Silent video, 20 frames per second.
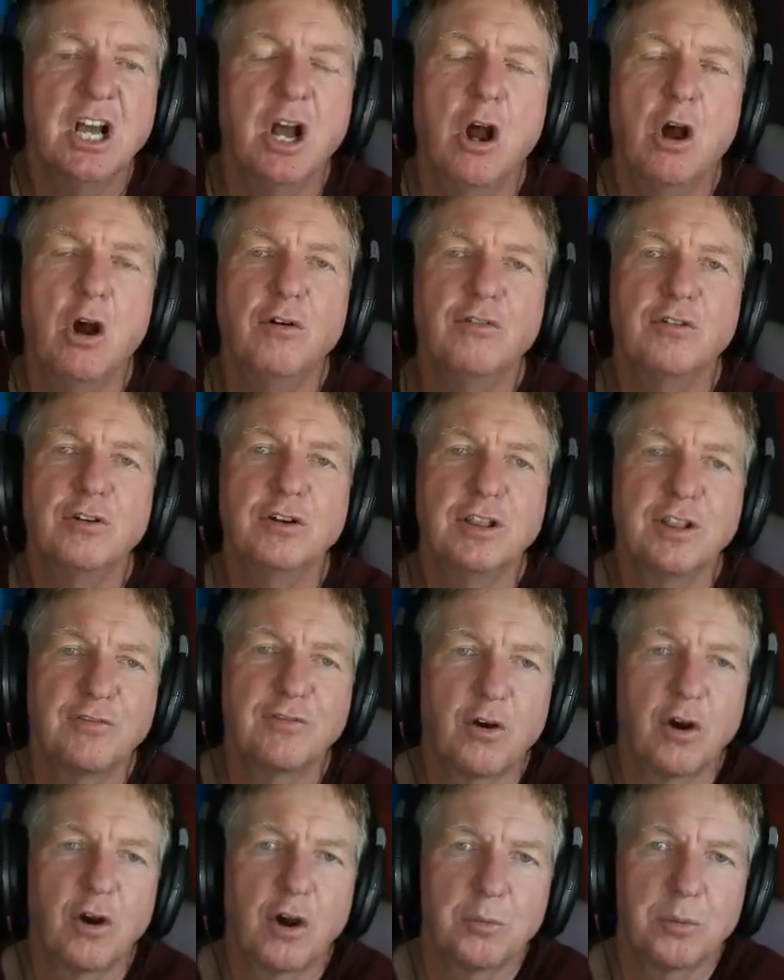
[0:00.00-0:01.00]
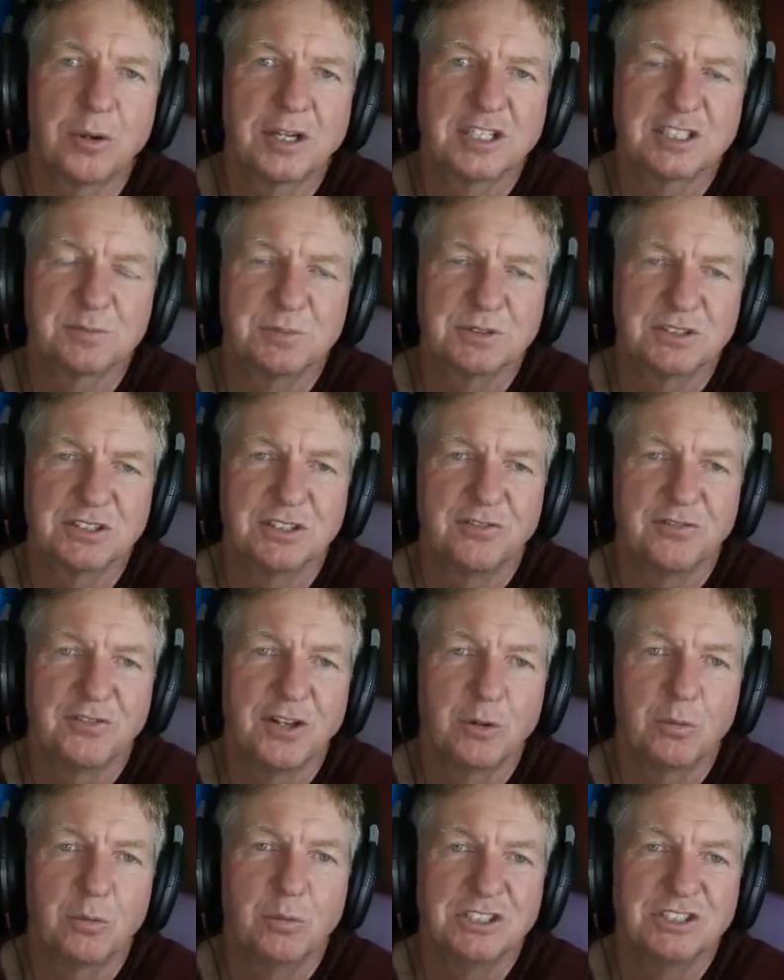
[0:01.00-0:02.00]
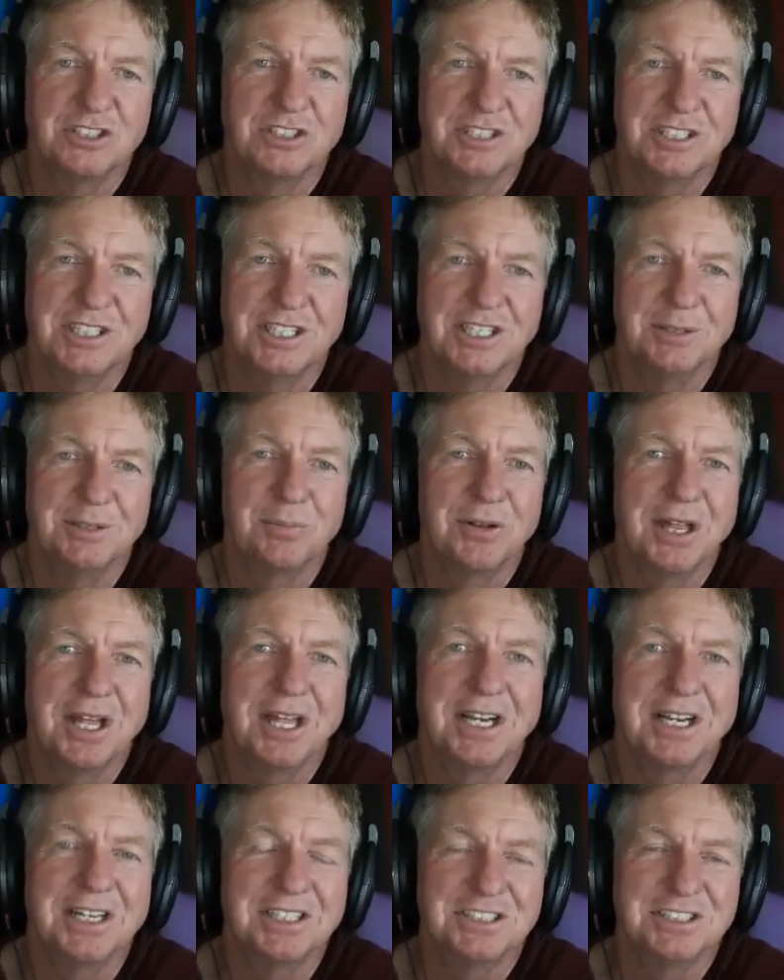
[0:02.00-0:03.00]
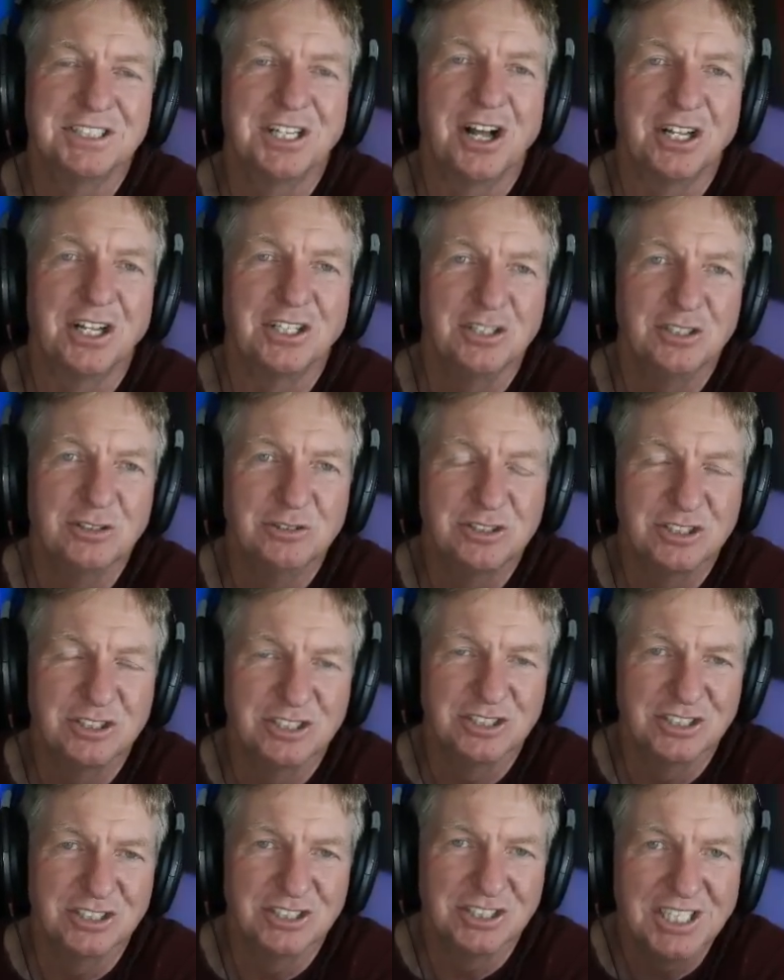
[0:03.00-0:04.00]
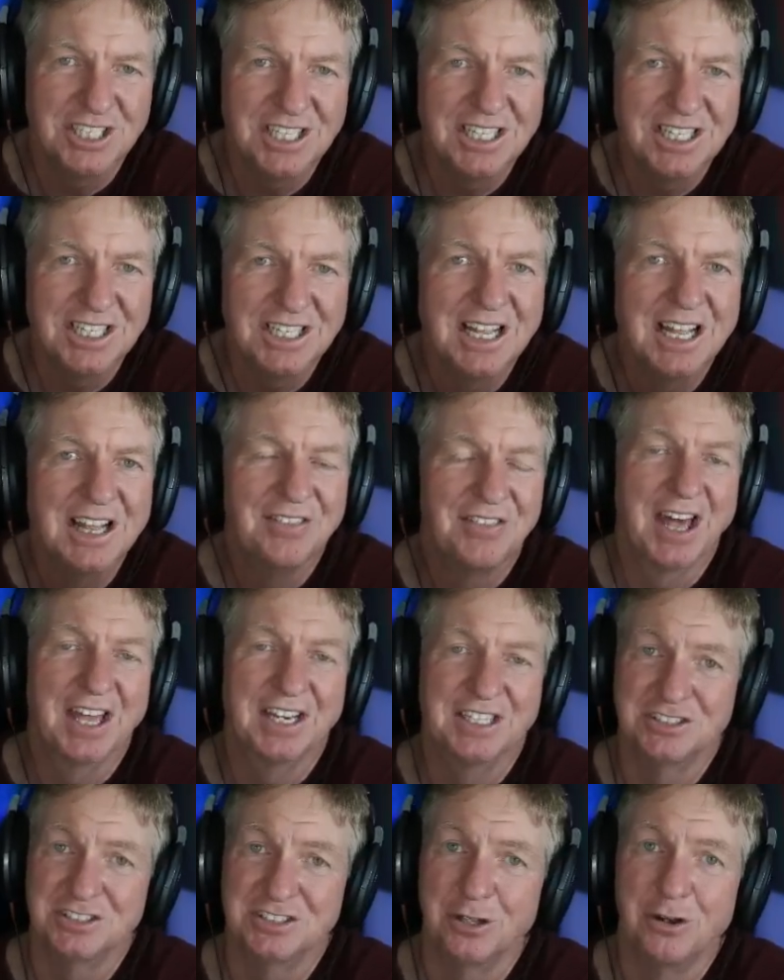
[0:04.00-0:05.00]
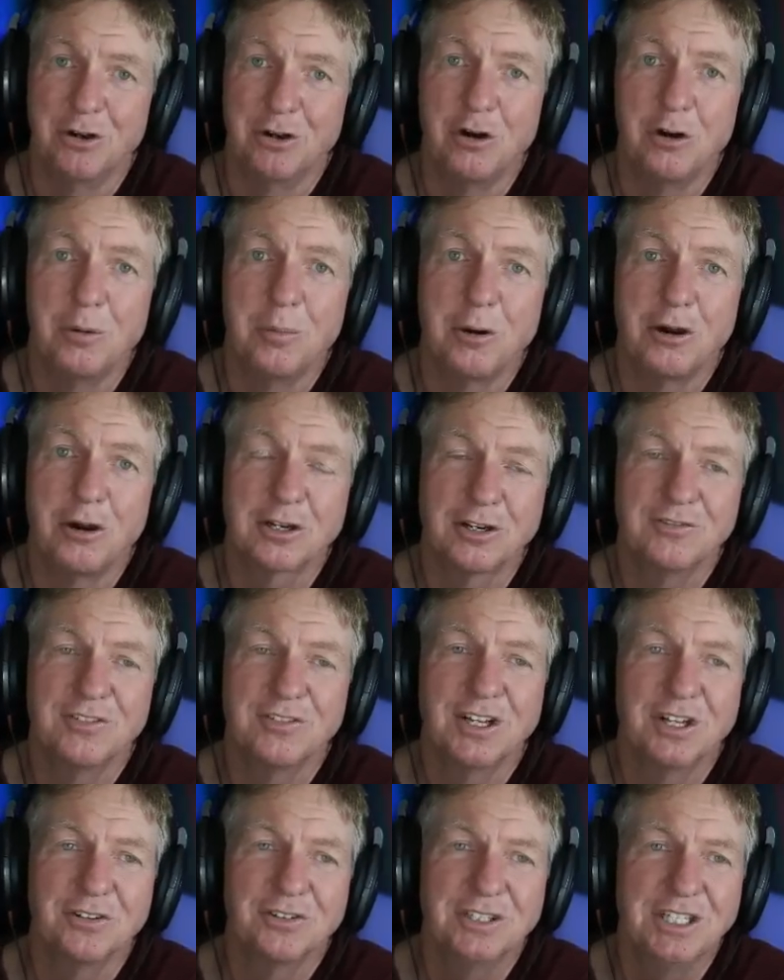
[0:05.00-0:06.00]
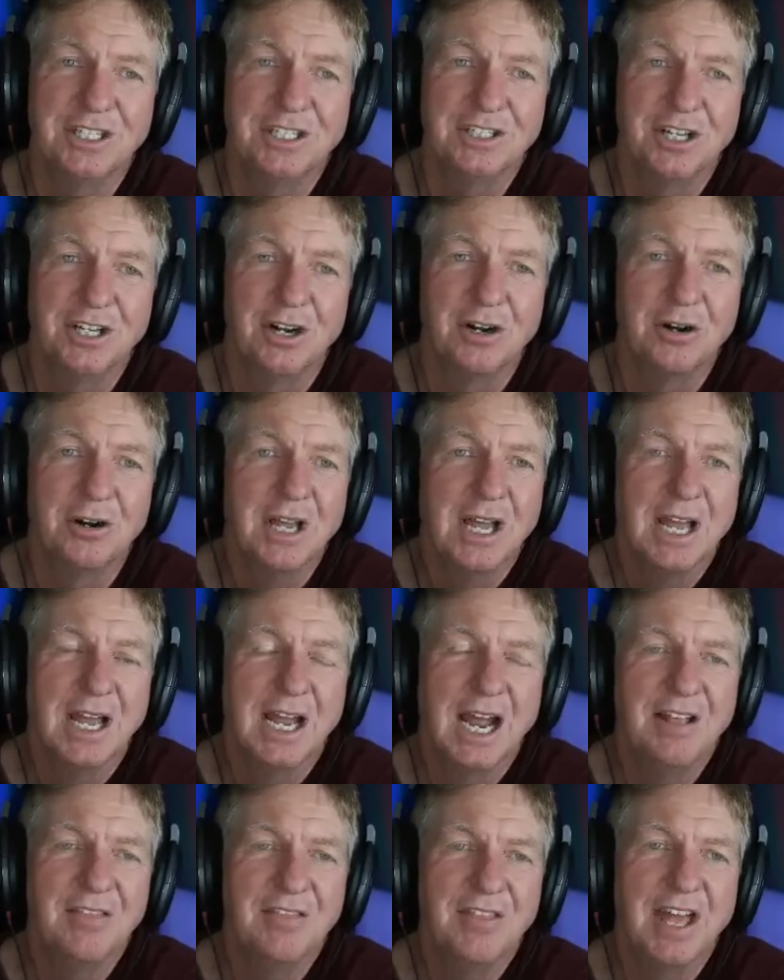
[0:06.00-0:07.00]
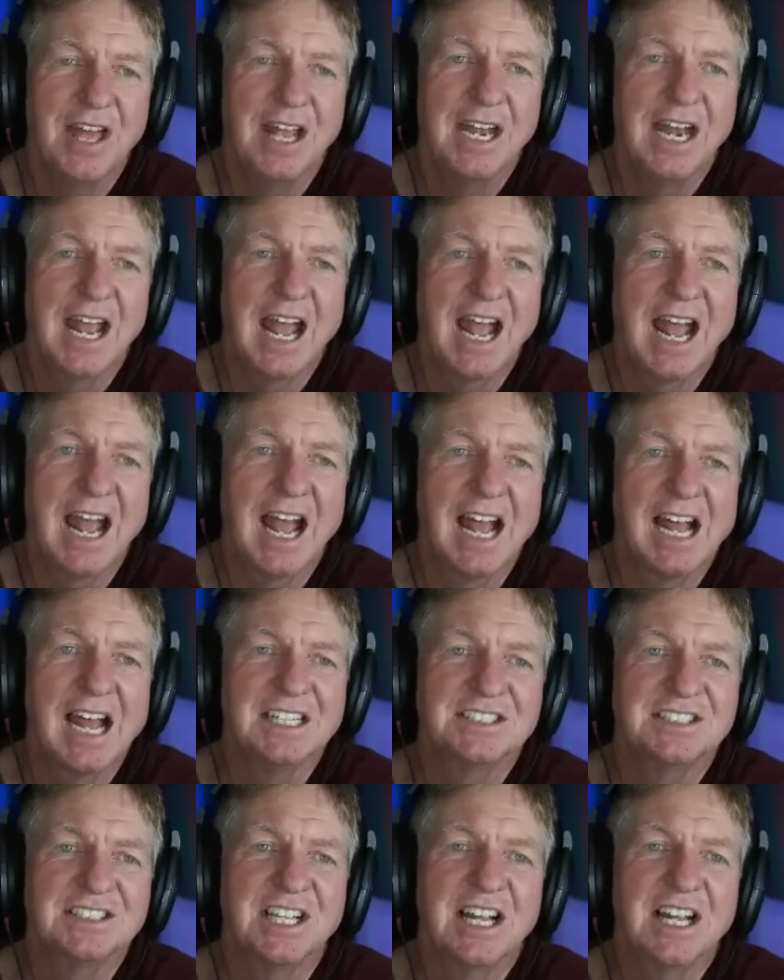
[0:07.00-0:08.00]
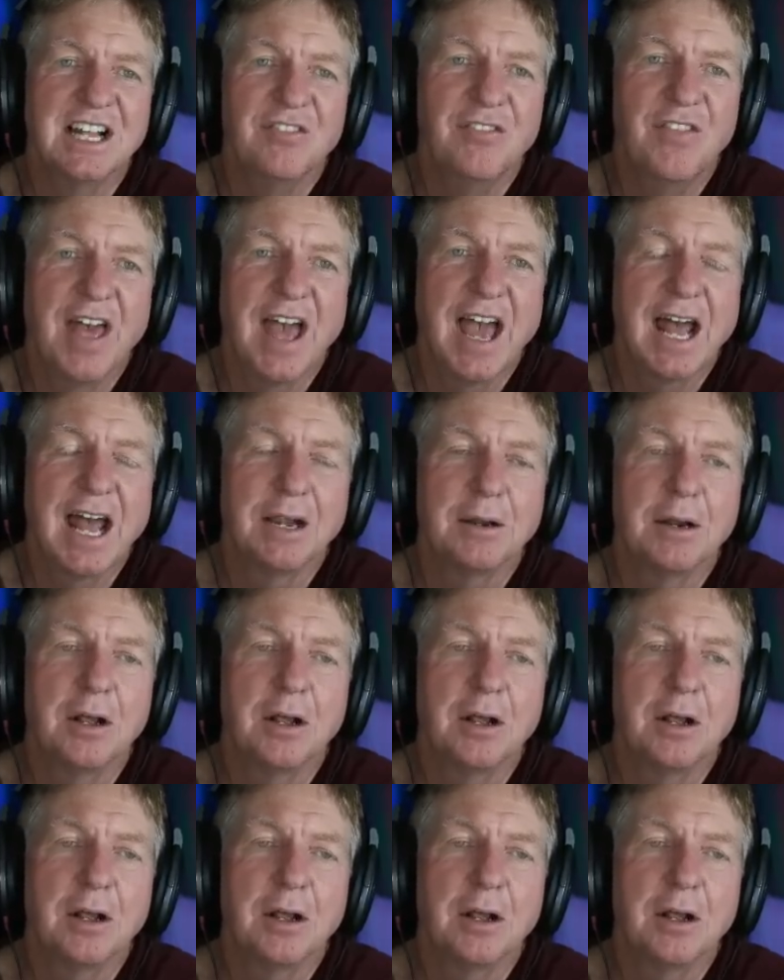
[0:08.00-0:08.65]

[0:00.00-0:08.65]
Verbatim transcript: over in the far west Pacific, which the planet is not used to seeing. That is the hallmark of El Nino. And then as that